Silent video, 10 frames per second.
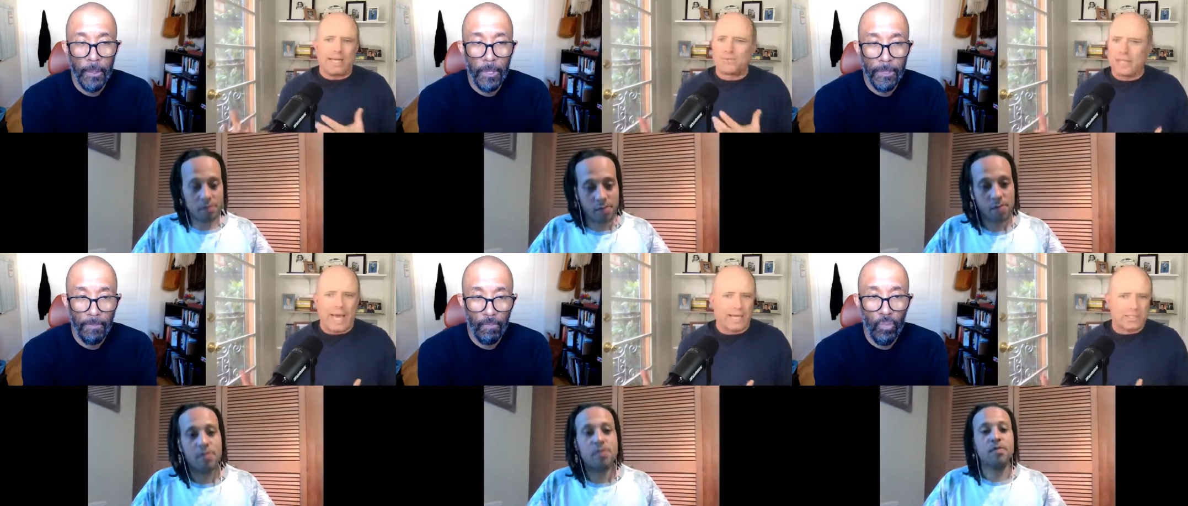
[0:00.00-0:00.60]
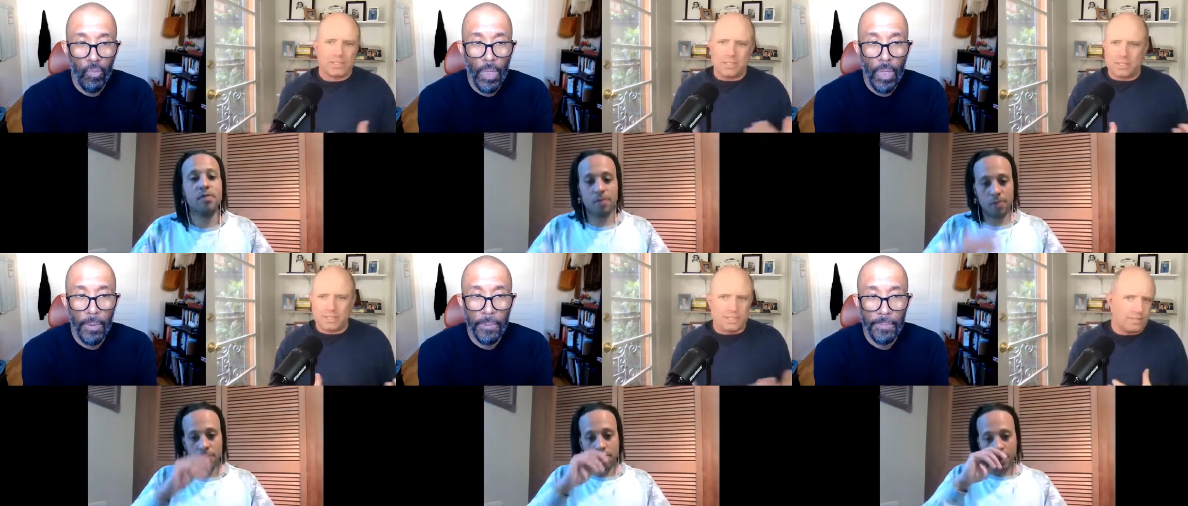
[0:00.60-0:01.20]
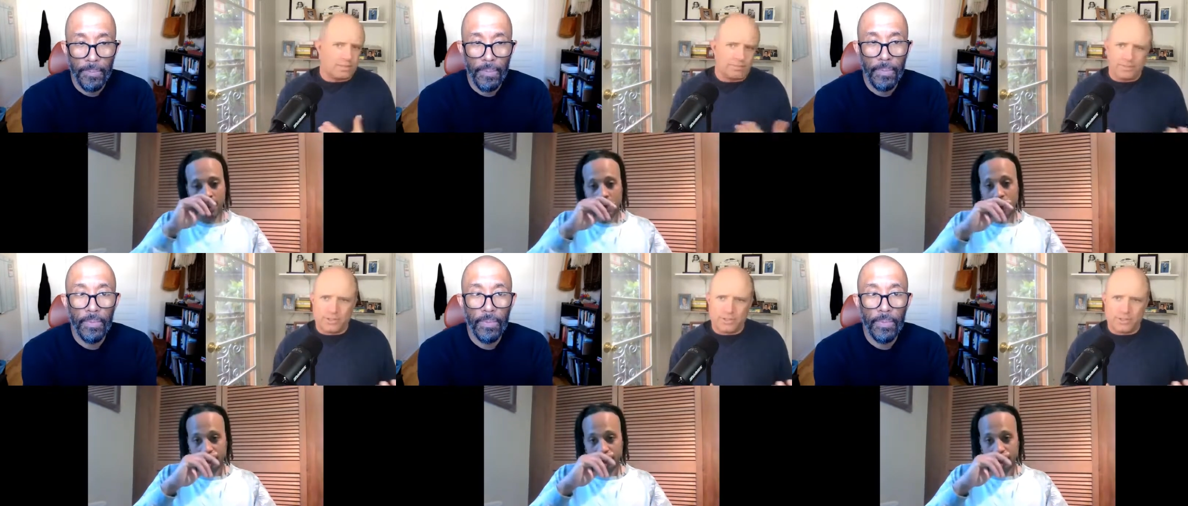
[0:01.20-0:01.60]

Speaker 1: I, I got to relax. And, and